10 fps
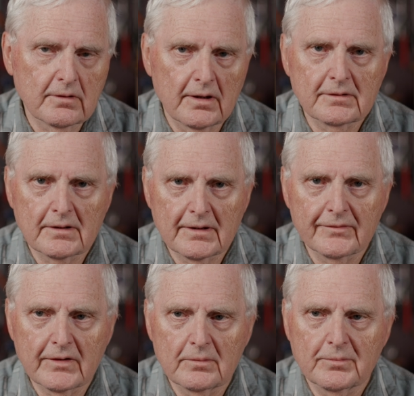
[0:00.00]
and that
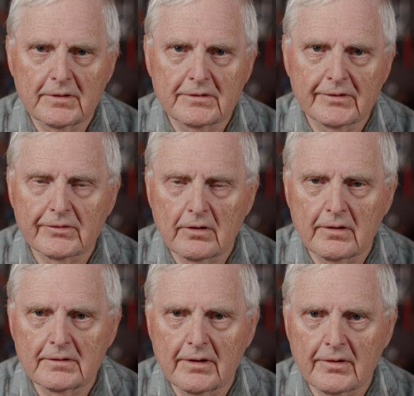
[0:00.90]
left-hand pitches are
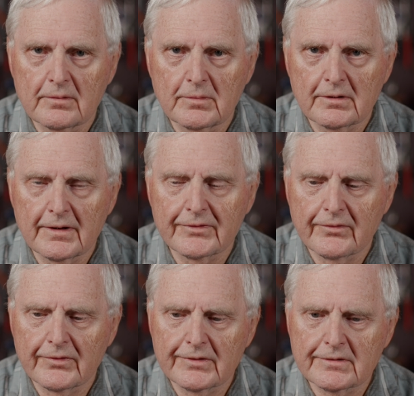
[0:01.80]
anything but less
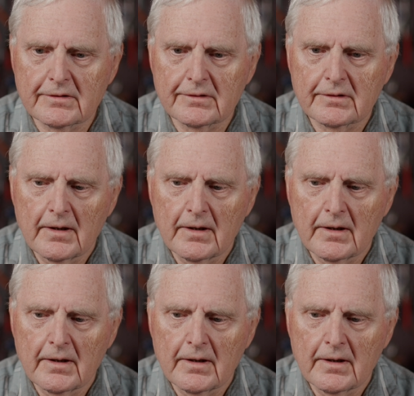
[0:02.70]
resistant.